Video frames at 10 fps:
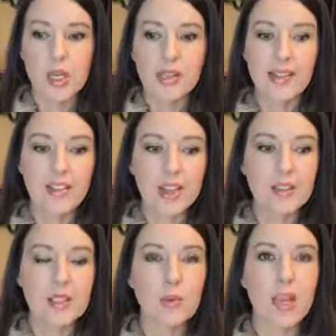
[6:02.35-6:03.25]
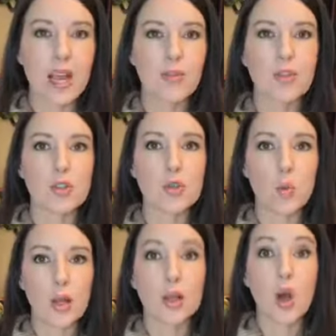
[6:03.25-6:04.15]
The things we have to
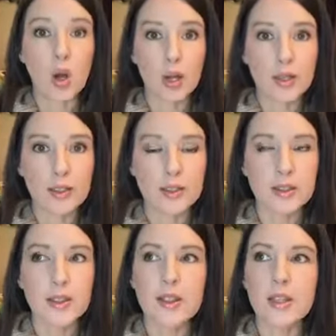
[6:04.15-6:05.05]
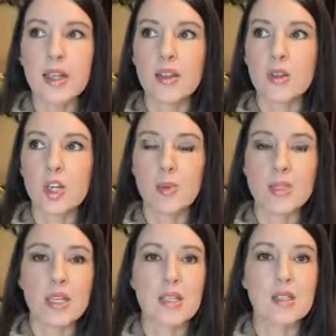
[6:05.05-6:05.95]
dwell on in those
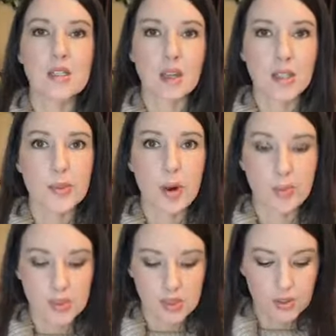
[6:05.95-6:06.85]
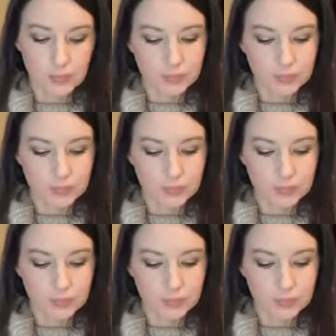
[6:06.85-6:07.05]
circumstances is God's promises.